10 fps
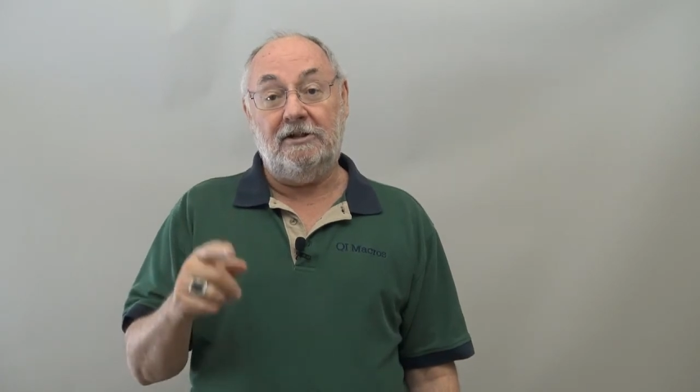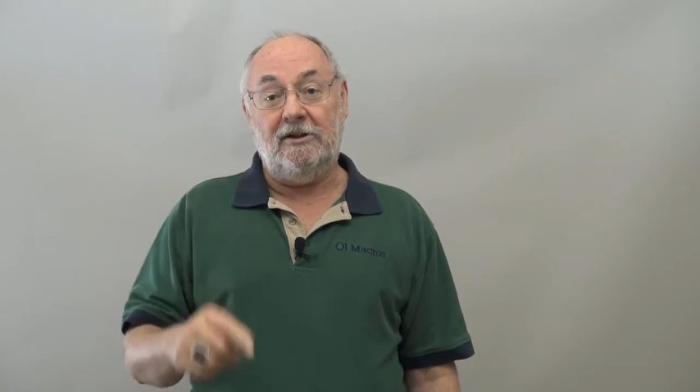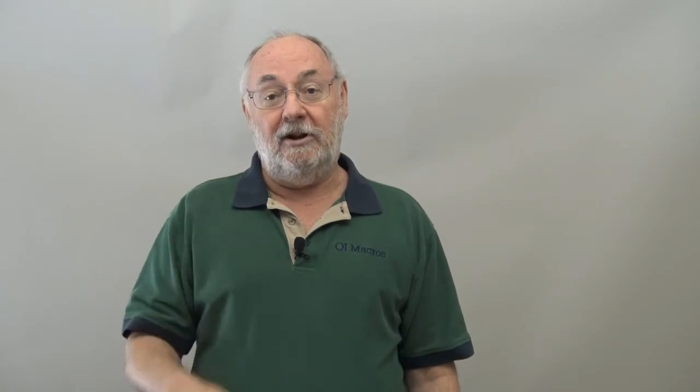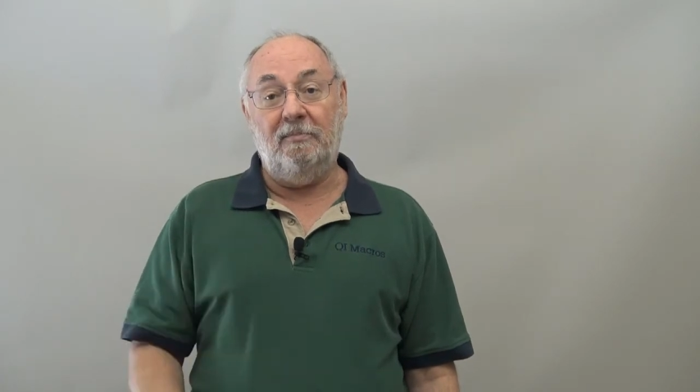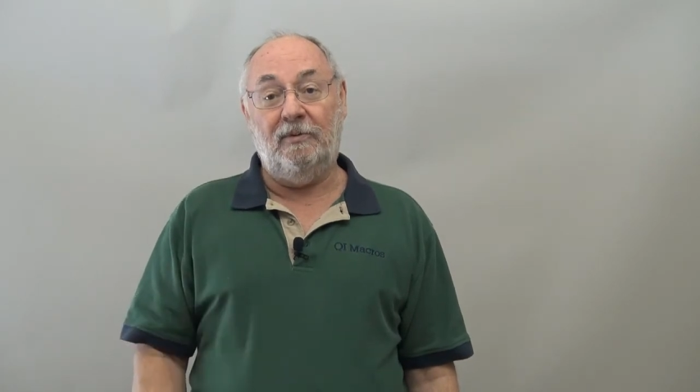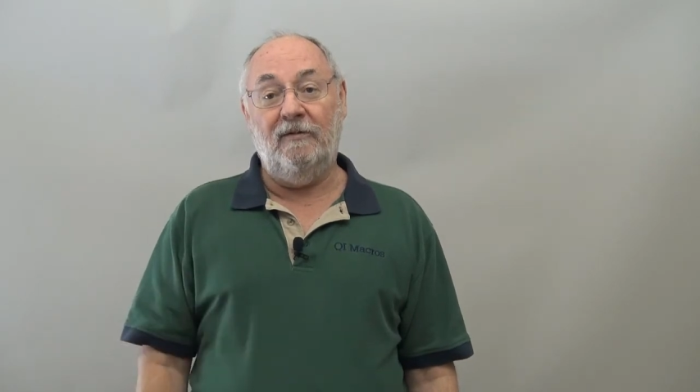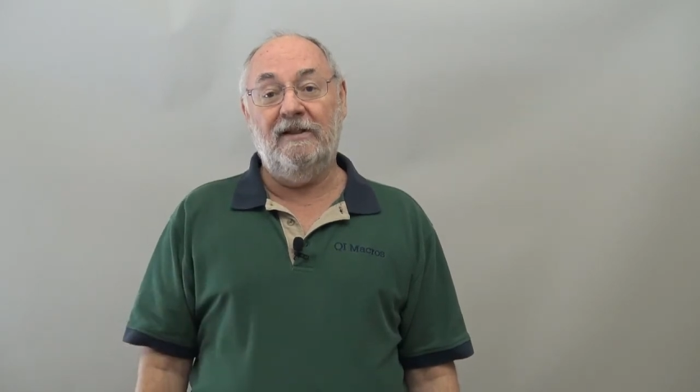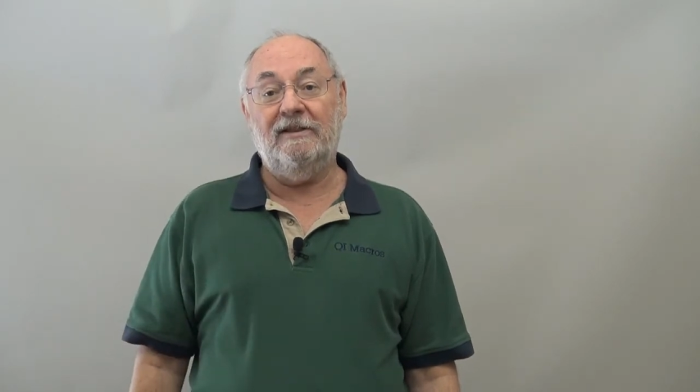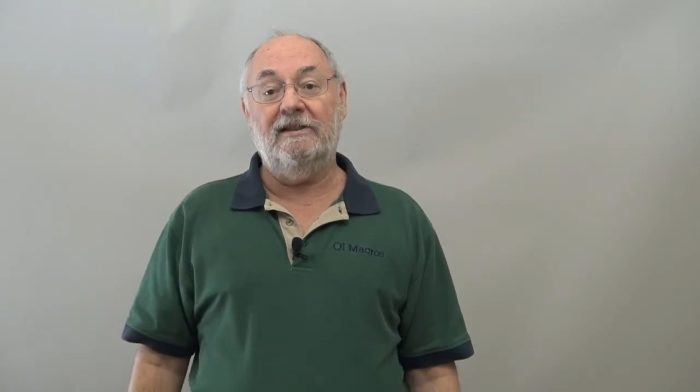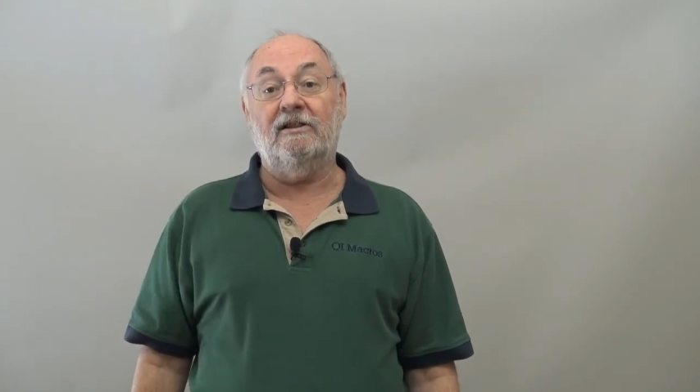start
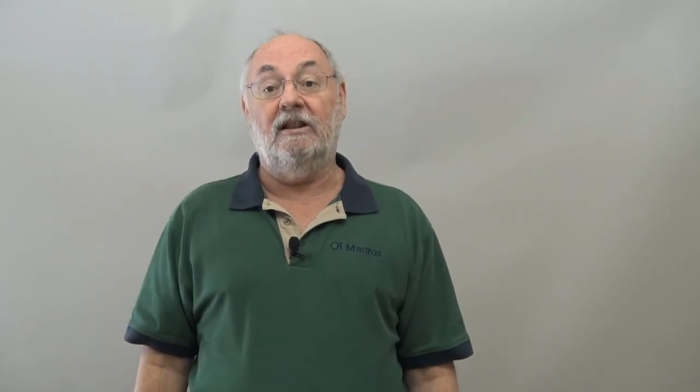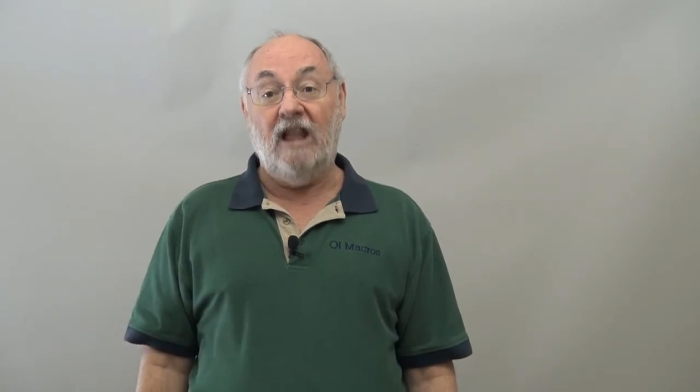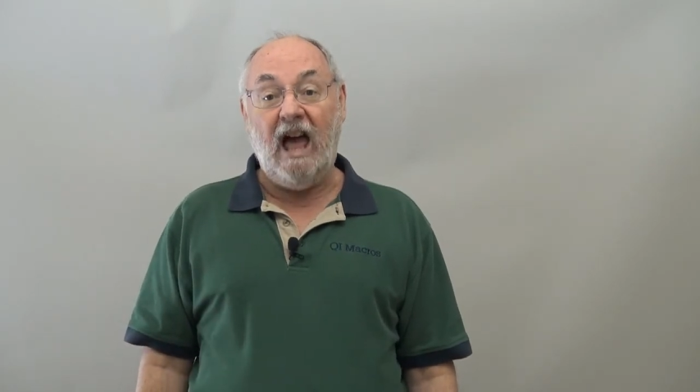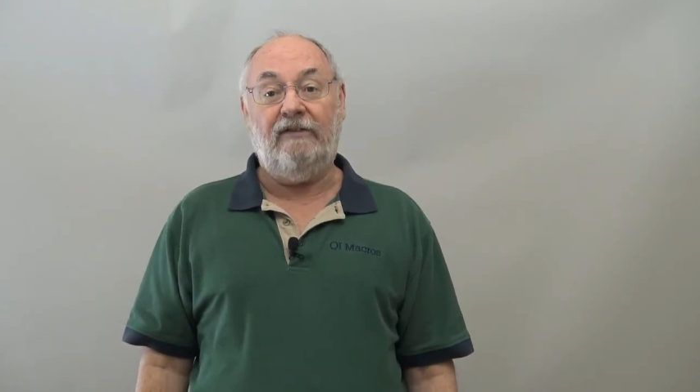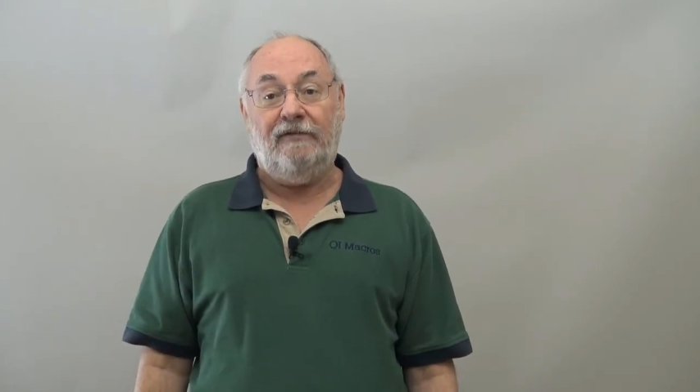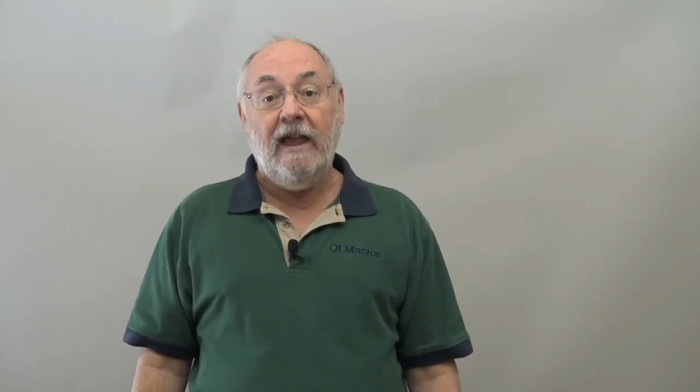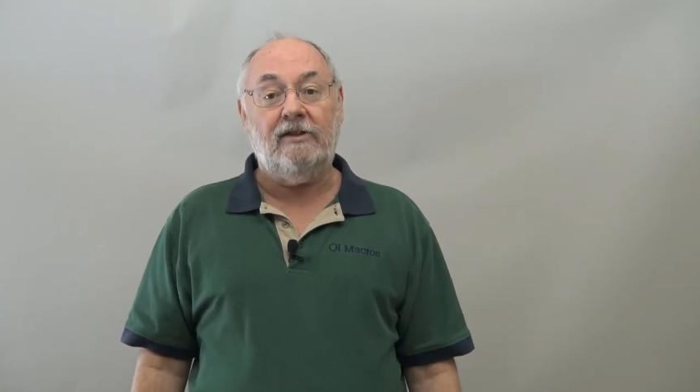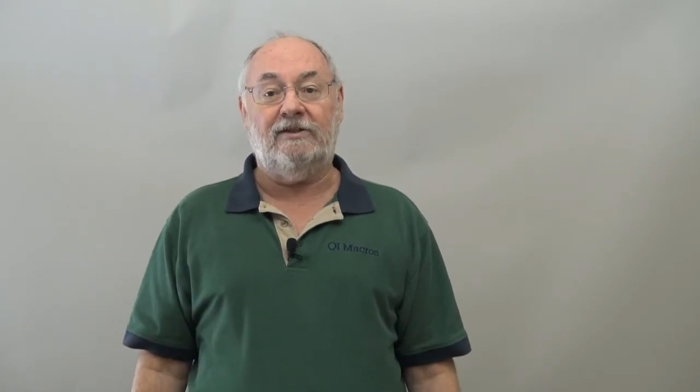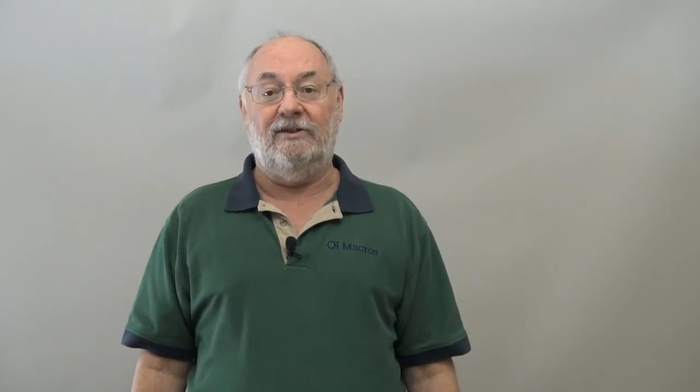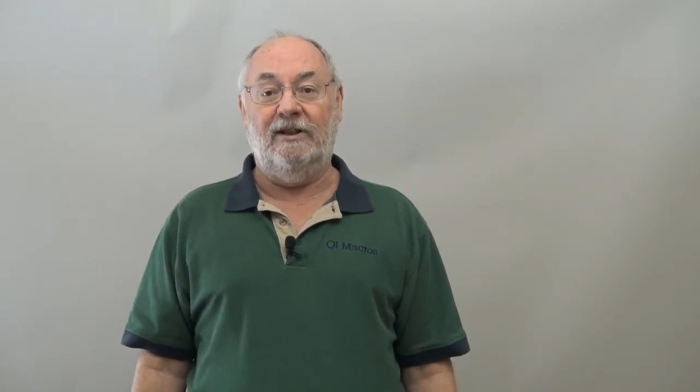improving things a lot
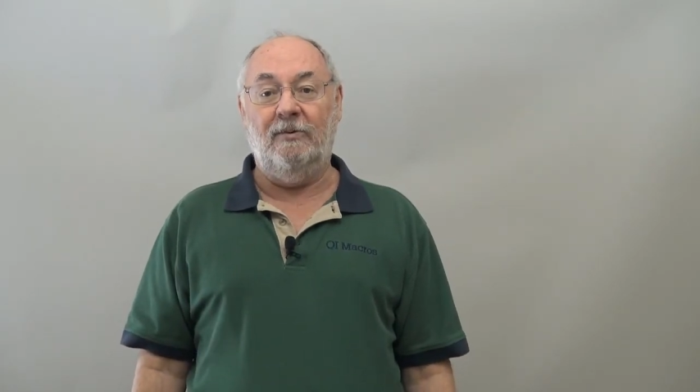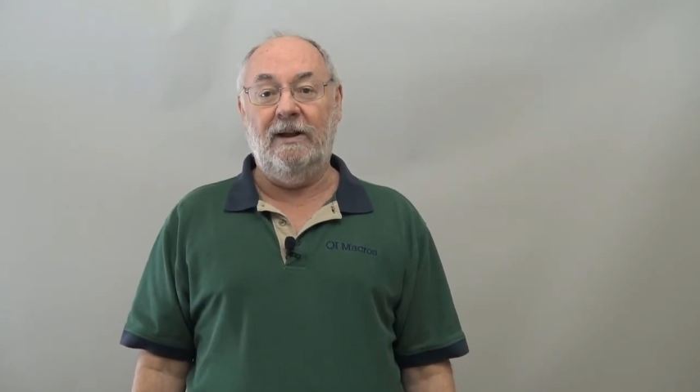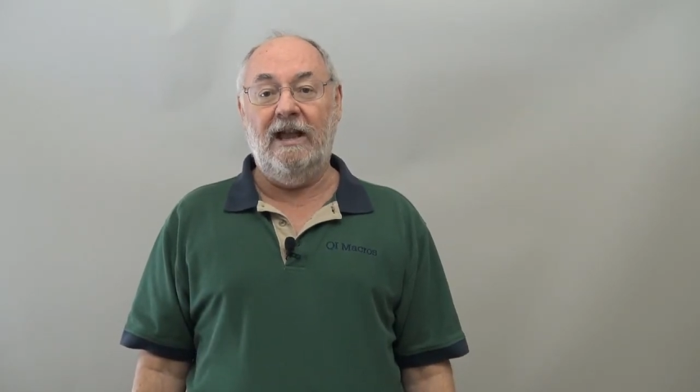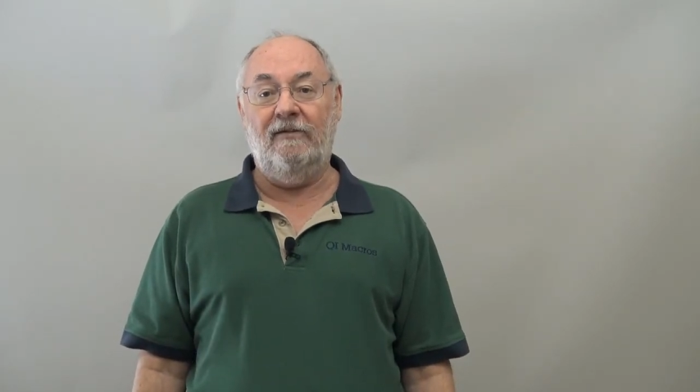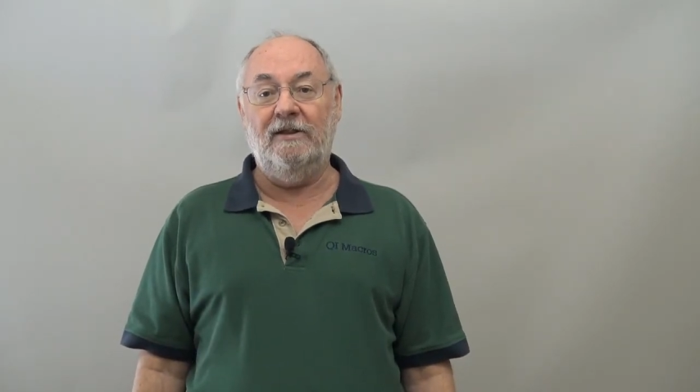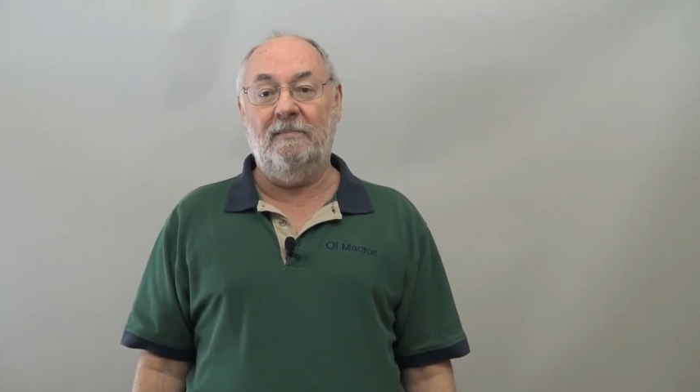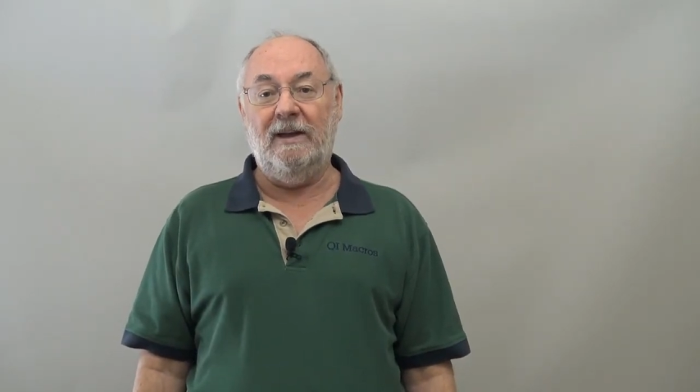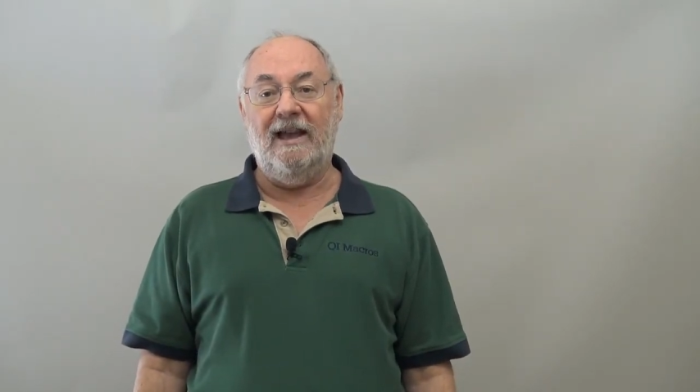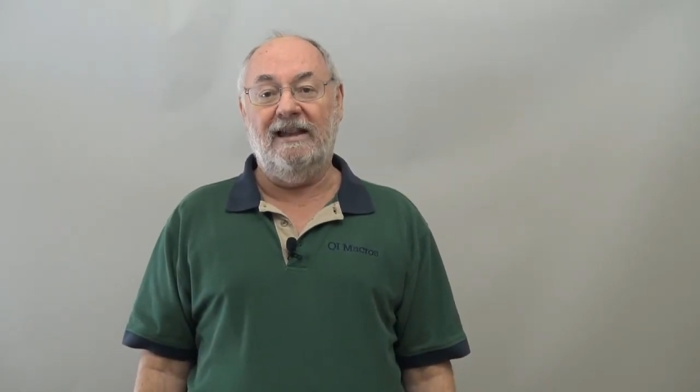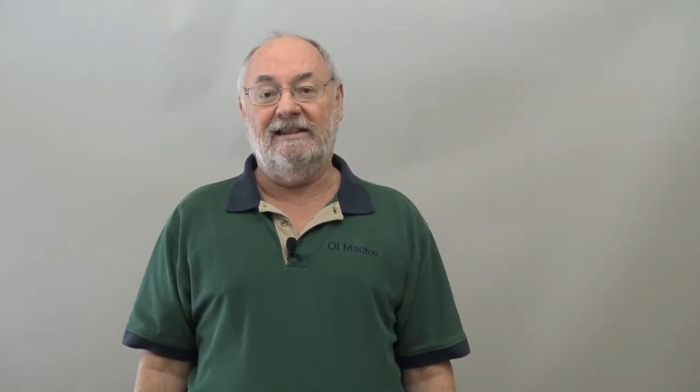faster than we have in the
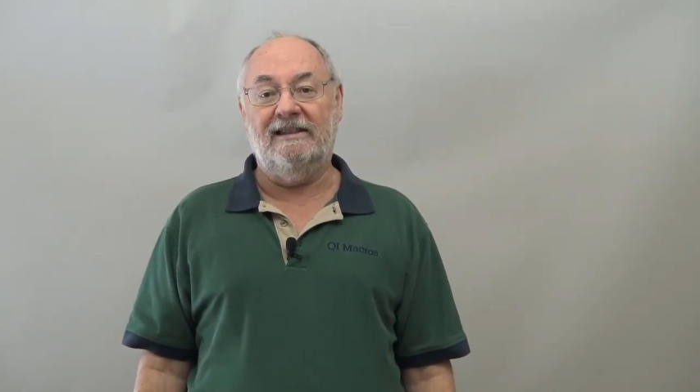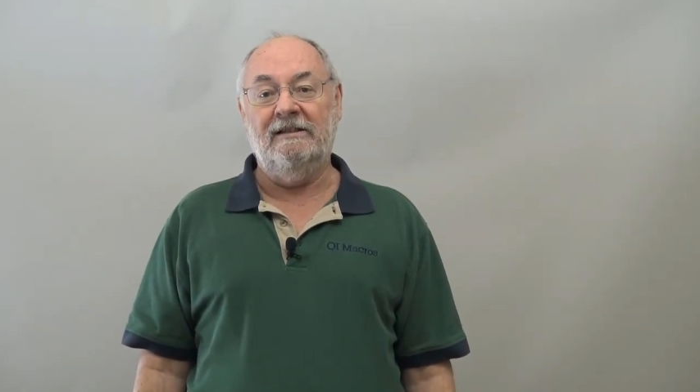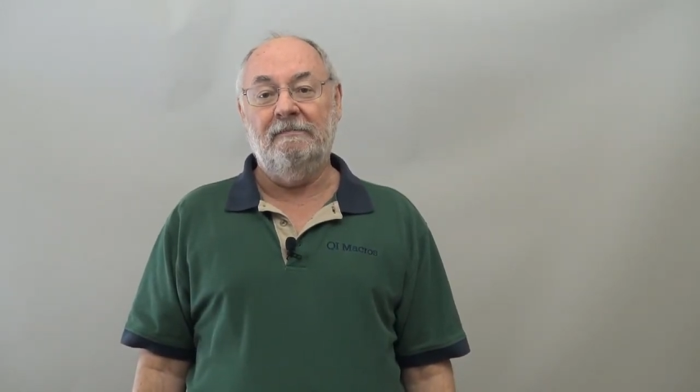past.